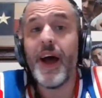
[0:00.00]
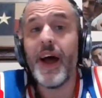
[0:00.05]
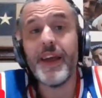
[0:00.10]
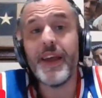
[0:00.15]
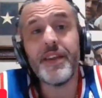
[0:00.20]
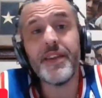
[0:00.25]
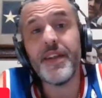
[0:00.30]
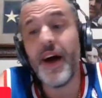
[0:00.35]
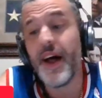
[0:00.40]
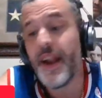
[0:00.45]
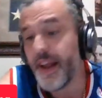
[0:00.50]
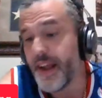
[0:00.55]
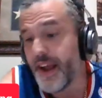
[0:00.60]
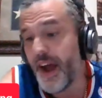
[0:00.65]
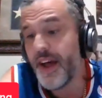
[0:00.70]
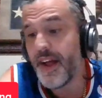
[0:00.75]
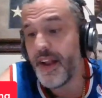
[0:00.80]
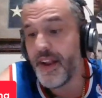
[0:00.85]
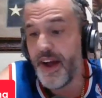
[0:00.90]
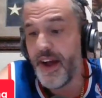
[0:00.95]
He's not a
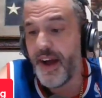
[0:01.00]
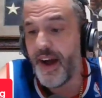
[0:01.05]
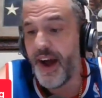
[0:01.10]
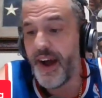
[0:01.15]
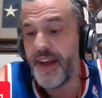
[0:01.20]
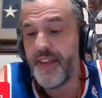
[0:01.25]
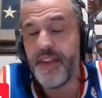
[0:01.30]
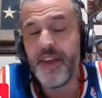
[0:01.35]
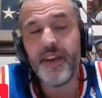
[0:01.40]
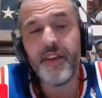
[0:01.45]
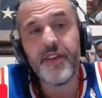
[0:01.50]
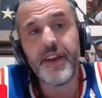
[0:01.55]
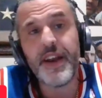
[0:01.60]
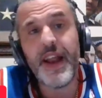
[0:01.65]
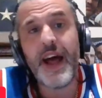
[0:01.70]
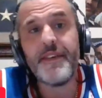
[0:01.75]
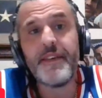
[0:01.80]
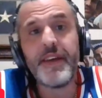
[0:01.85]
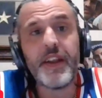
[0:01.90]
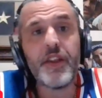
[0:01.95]
guy that I think he's
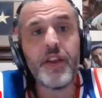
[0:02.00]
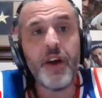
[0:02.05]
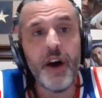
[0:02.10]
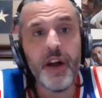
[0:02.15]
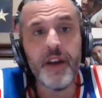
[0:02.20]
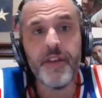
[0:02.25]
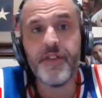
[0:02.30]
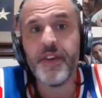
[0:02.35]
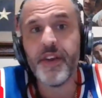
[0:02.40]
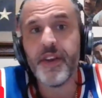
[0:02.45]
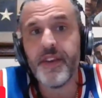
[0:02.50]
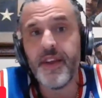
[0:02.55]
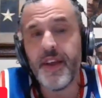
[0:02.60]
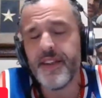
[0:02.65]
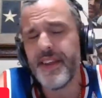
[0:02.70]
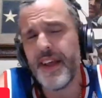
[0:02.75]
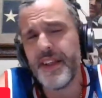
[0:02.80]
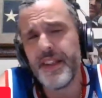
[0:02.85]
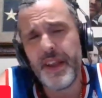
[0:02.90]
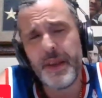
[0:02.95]
going to have a ton of
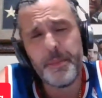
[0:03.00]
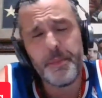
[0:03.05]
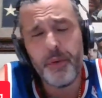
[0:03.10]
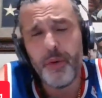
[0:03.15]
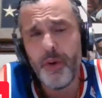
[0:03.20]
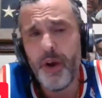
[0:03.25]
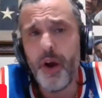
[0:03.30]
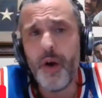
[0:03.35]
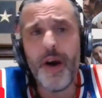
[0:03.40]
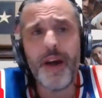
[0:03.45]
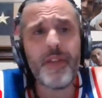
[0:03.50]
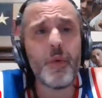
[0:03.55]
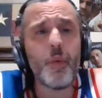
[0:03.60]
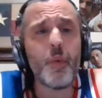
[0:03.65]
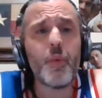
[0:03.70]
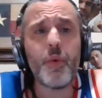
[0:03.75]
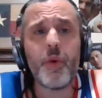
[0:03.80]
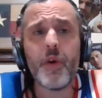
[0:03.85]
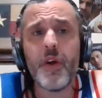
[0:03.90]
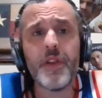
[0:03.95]
success as a pro at the
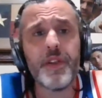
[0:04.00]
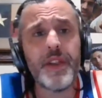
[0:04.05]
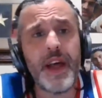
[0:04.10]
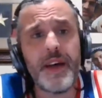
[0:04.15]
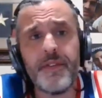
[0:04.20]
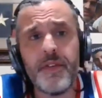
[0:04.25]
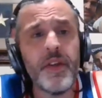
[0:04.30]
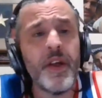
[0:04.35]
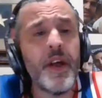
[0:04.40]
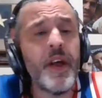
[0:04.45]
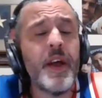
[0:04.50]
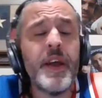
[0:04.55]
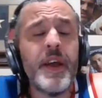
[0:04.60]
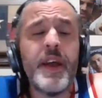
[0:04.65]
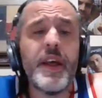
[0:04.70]
world level.